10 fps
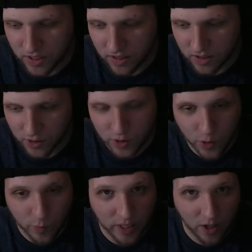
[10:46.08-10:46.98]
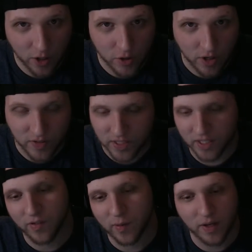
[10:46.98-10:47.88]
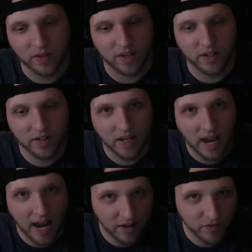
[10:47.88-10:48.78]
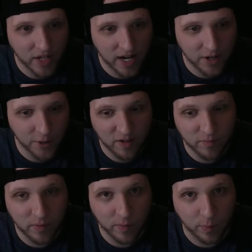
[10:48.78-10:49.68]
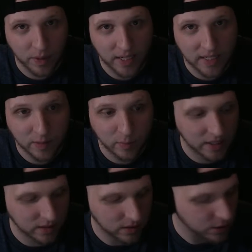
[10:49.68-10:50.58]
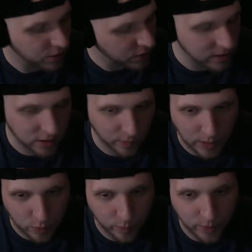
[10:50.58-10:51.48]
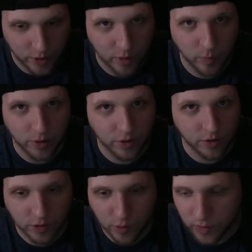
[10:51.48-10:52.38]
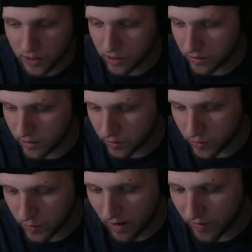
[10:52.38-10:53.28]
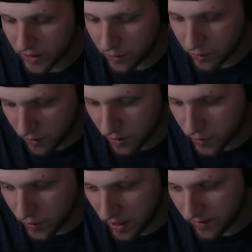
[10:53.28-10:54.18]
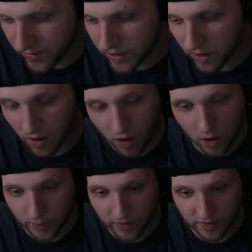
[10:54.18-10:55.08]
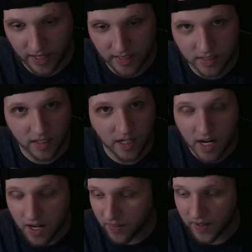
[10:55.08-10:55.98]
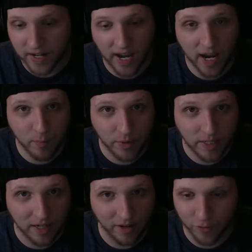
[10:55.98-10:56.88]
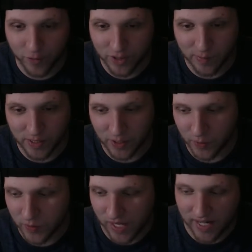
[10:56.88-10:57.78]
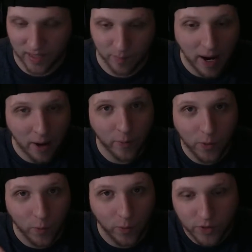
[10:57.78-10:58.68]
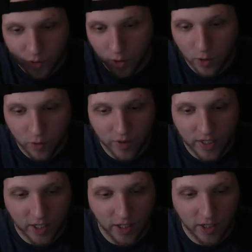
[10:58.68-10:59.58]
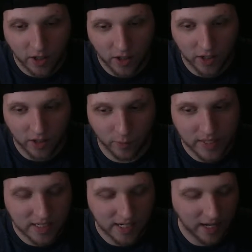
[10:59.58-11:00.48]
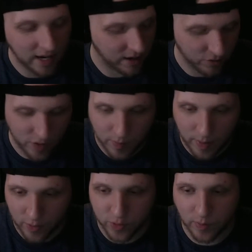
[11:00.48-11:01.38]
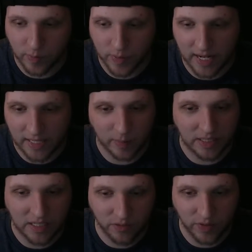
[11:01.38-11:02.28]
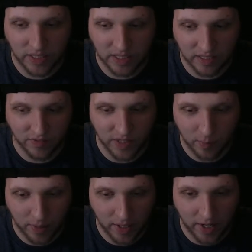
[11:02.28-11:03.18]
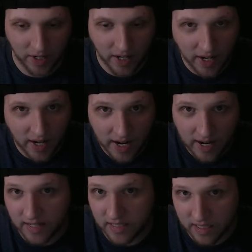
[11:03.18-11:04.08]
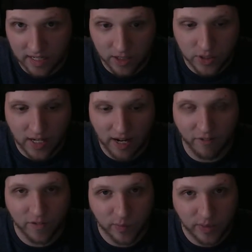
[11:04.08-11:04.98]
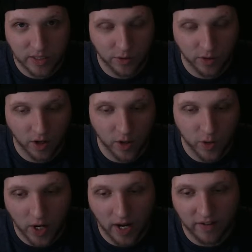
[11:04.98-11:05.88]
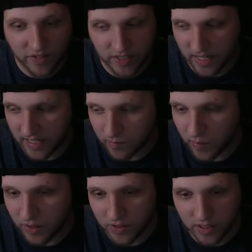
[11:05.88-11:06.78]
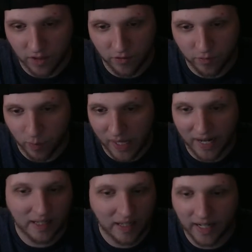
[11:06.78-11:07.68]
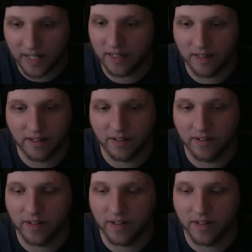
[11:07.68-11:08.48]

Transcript: so many hard drives and stuff up there that have died or have been replaced because there's only so much room in your computer. There's only so I have external hard drives all around the desk. The cabling for some of those, like the power cords, are all over here. On the side I have a power strip that has my TV and DVD player, and it used to have some external hard drives, and it had some other stuff, black light and